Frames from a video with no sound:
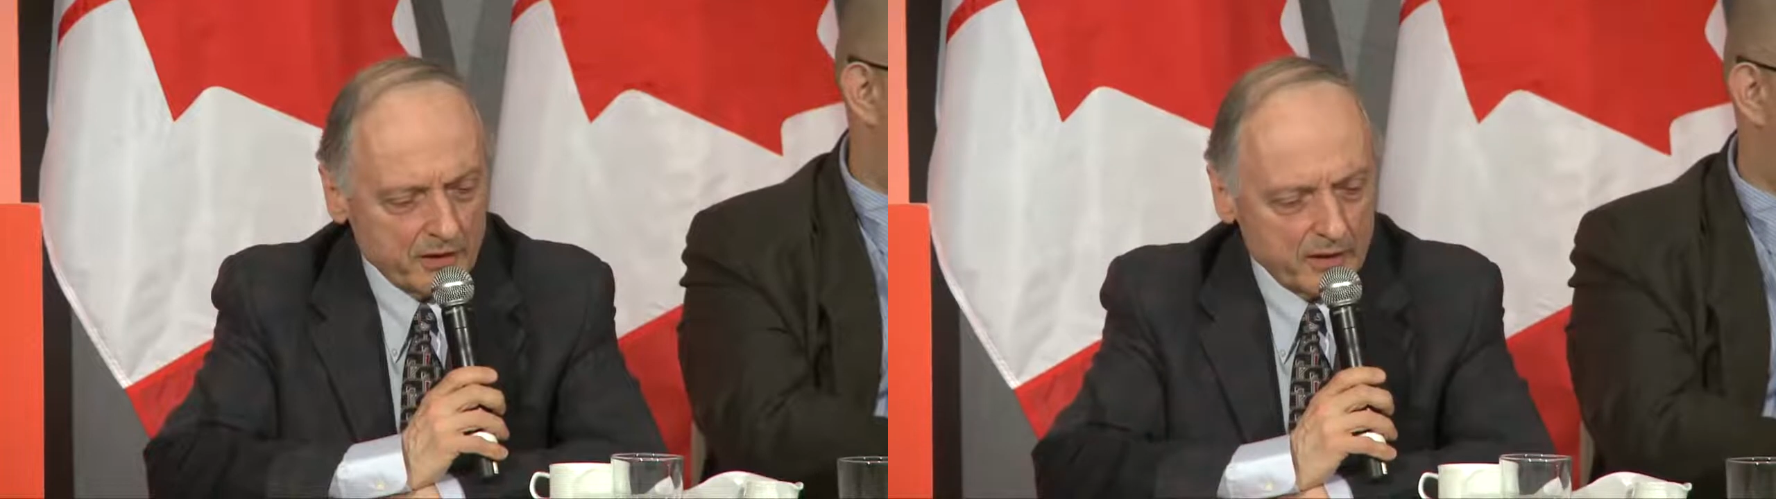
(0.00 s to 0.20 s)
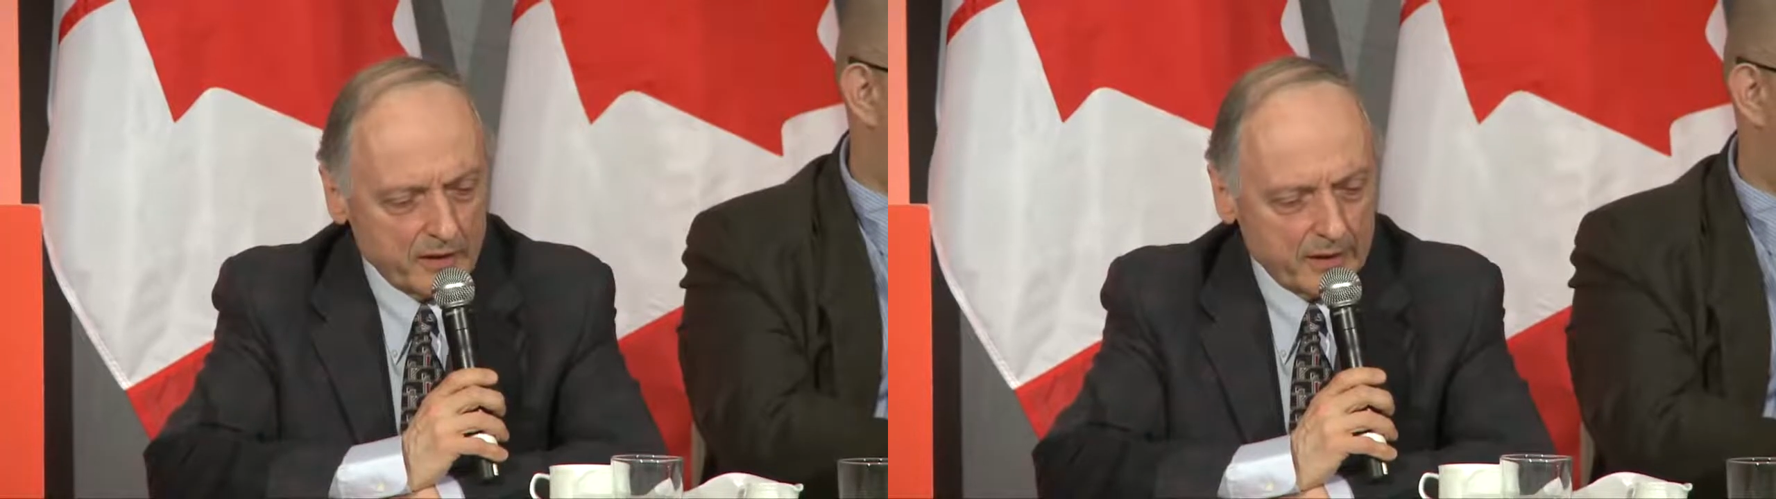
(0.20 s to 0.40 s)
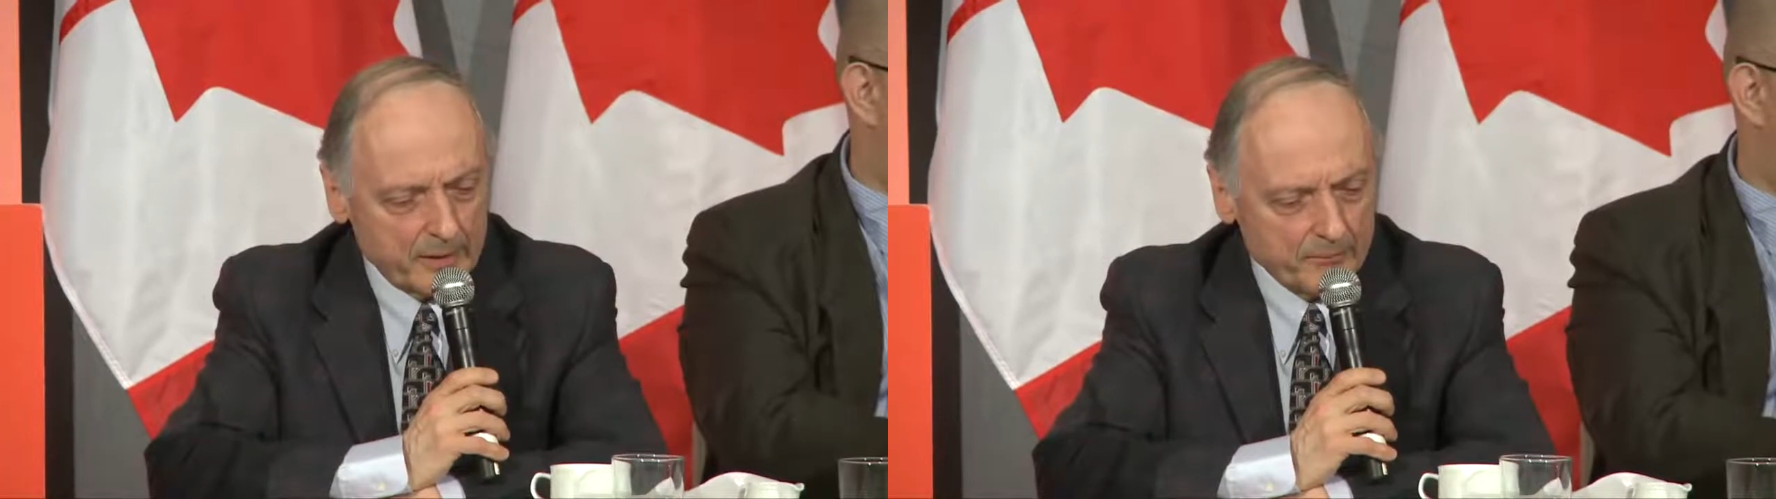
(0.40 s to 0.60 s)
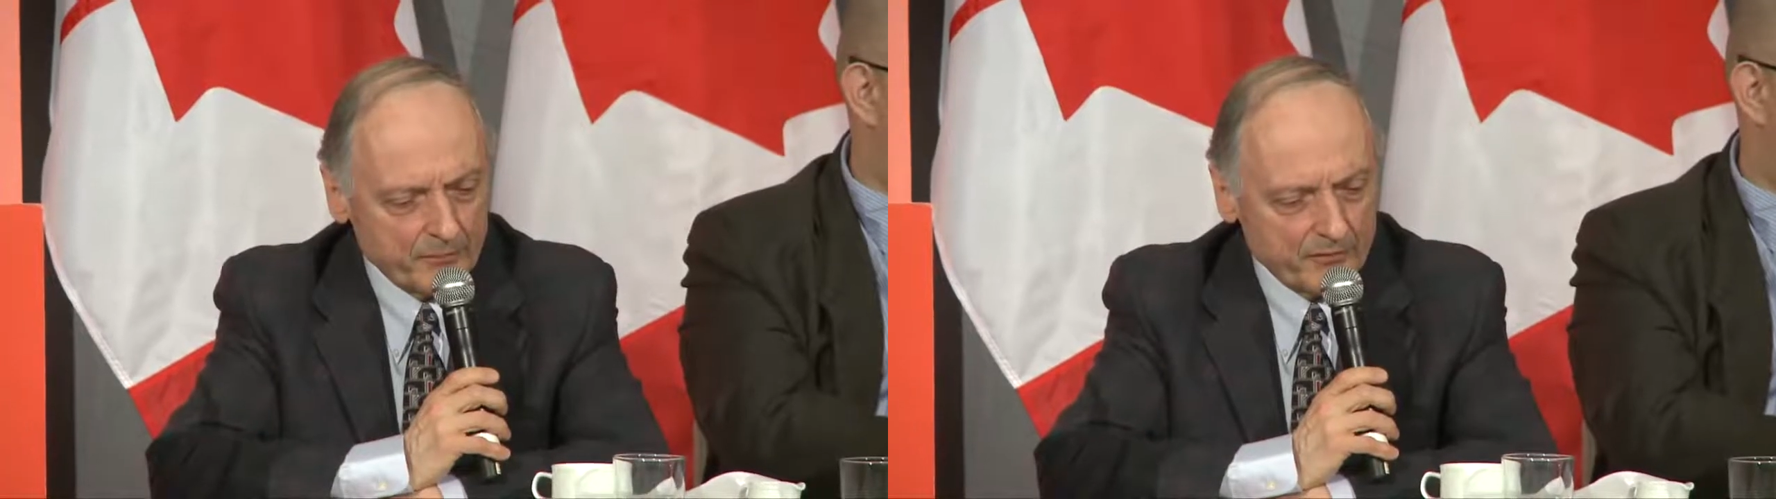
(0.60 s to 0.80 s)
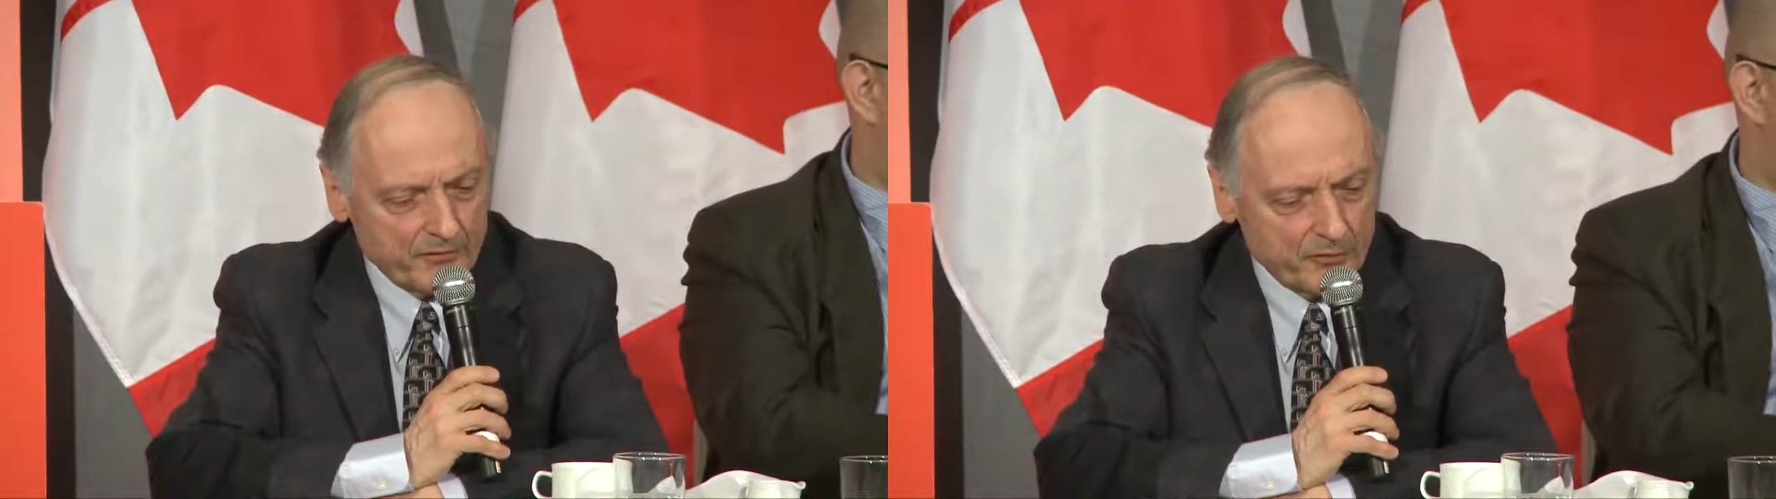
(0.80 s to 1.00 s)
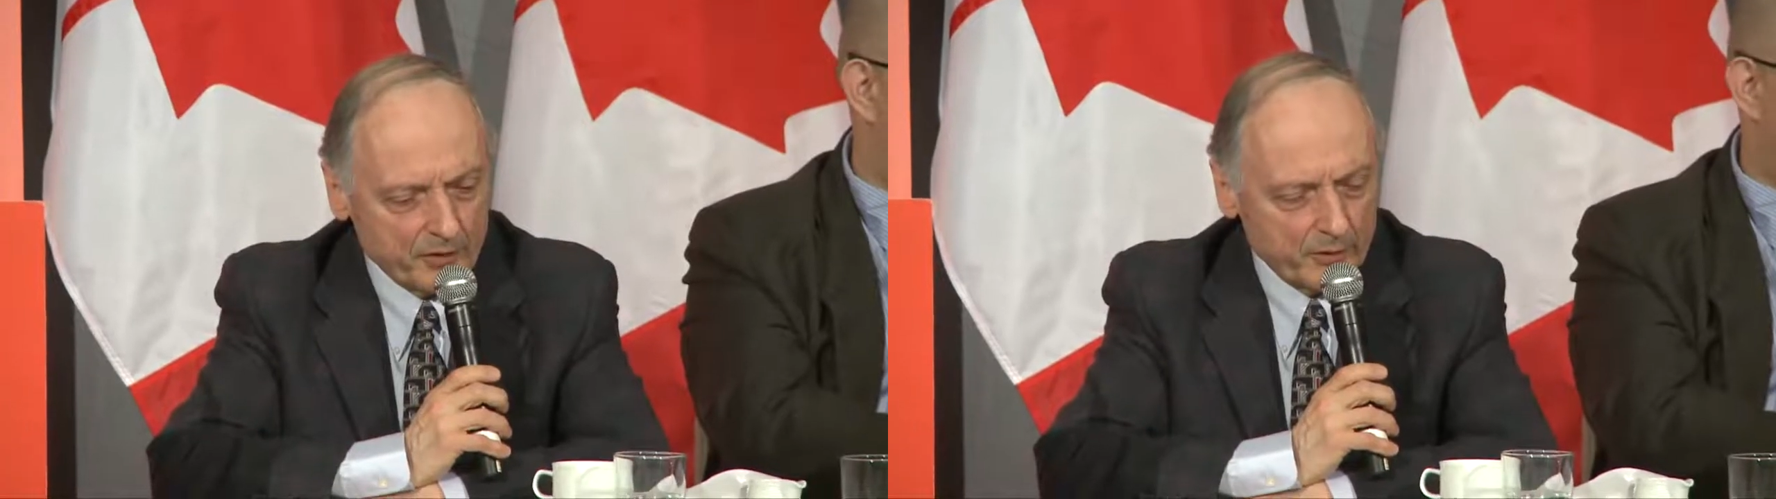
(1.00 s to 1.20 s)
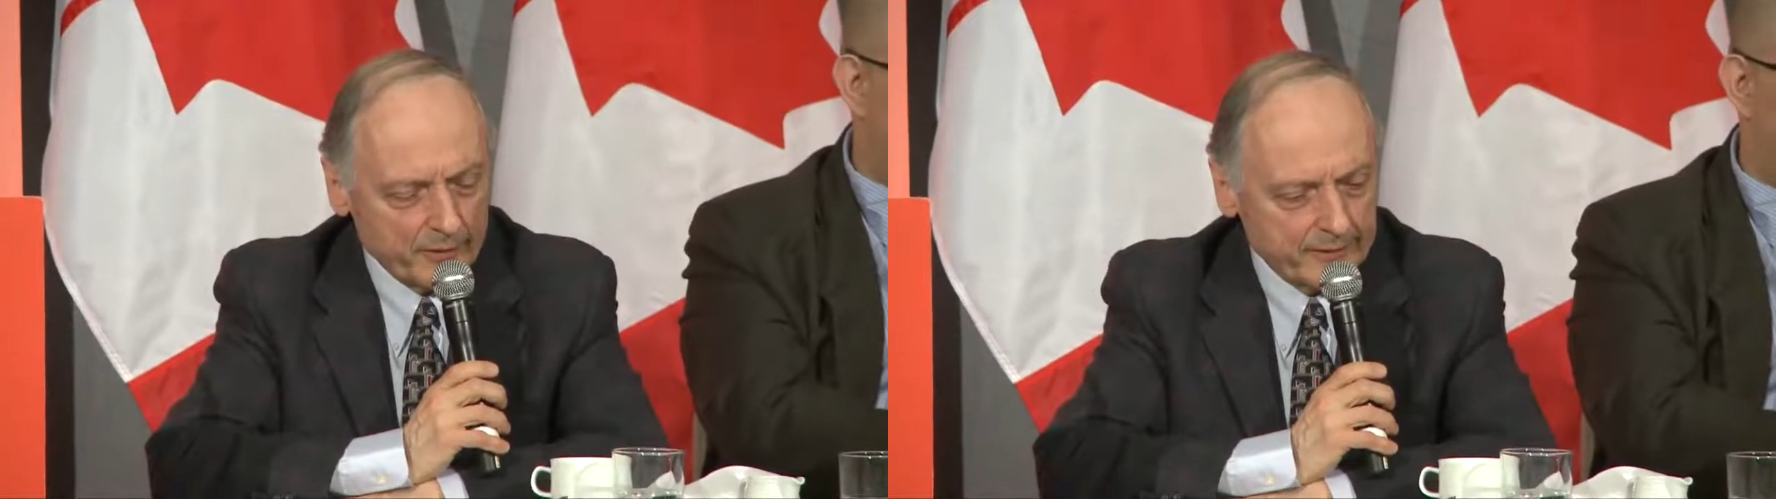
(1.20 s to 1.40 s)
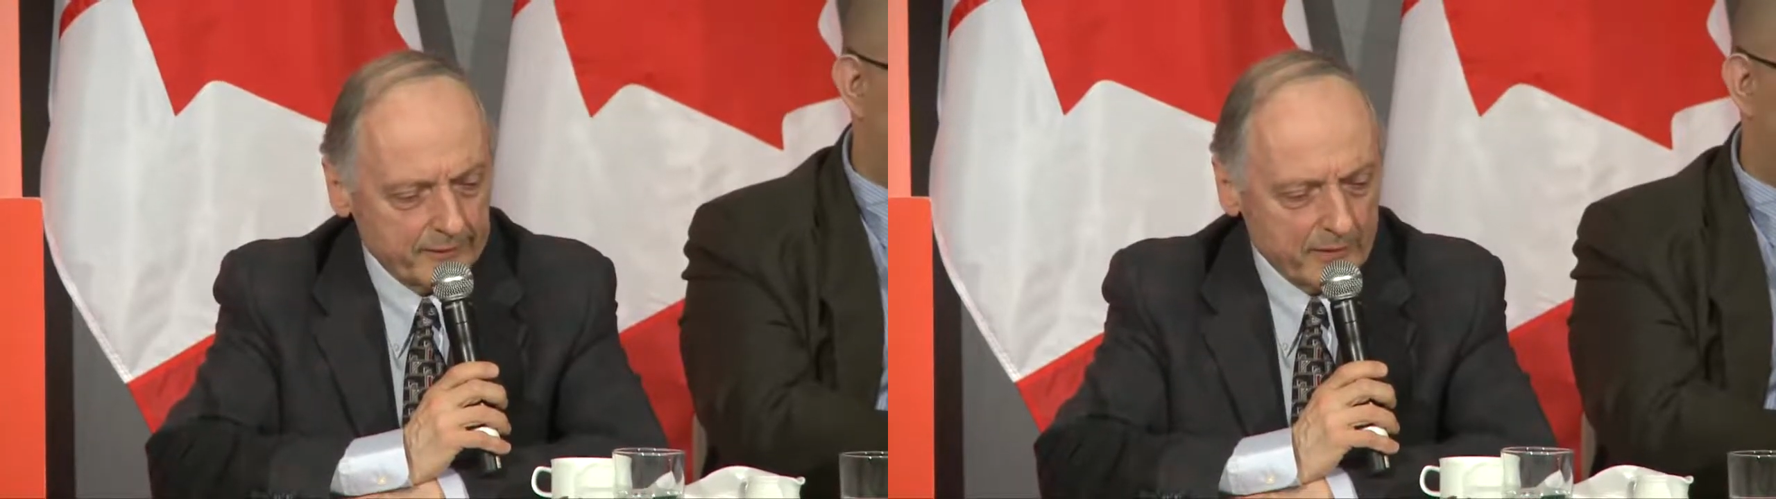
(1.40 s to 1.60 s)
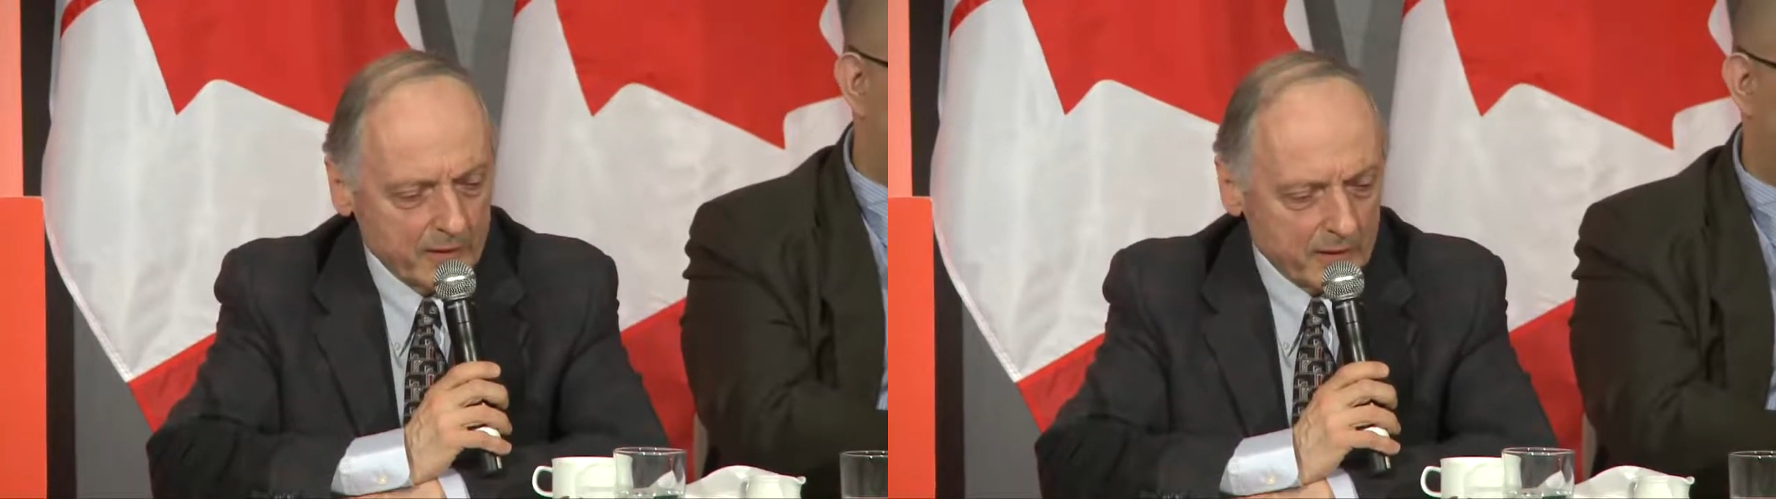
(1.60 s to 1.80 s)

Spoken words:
for doing